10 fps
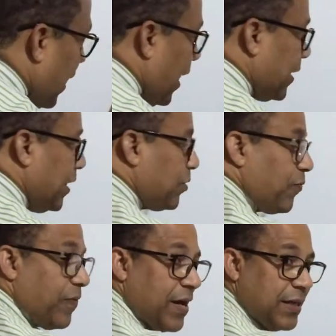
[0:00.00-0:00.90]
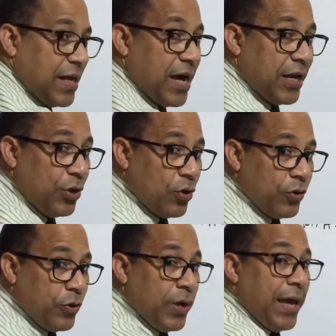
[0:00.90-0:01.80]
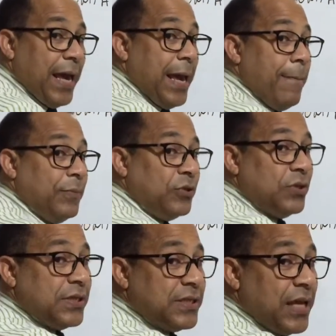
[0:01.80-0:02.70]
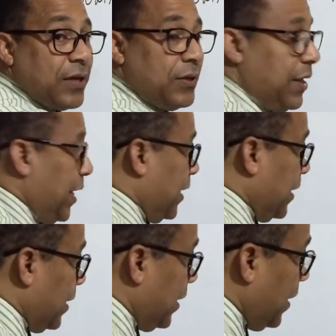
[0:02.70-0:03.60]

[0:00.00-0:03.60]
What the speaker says: I need to find another m to the second n.